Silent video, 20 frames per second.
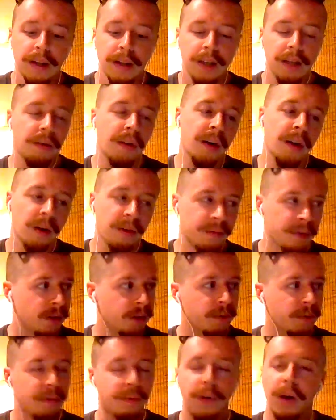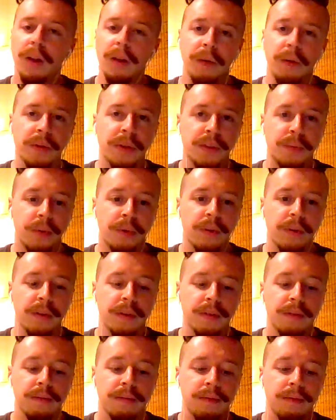If you follow the sport
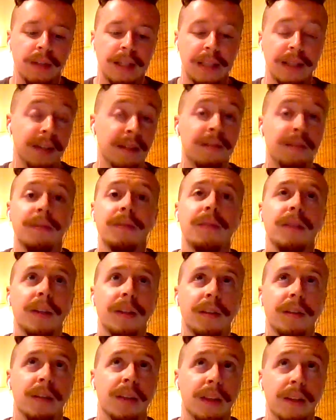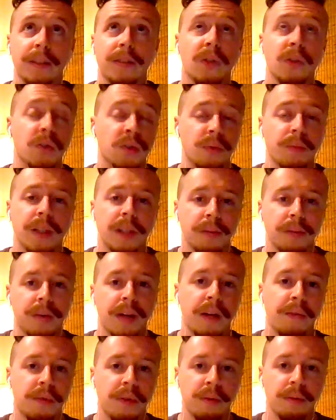in the social media
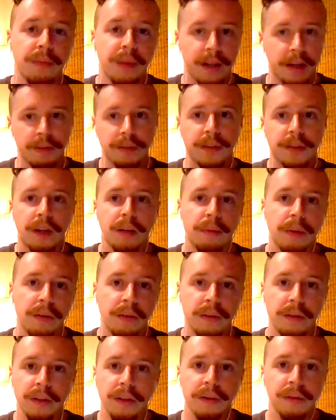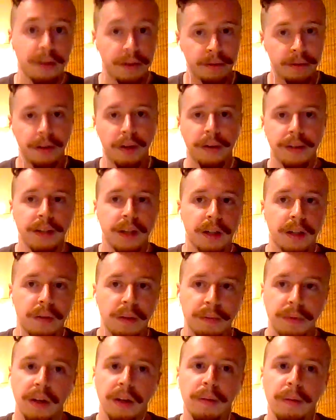platform, like I was talking about earlier, you'll know exactly what
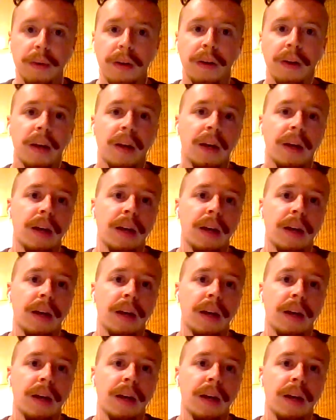I'm talking about.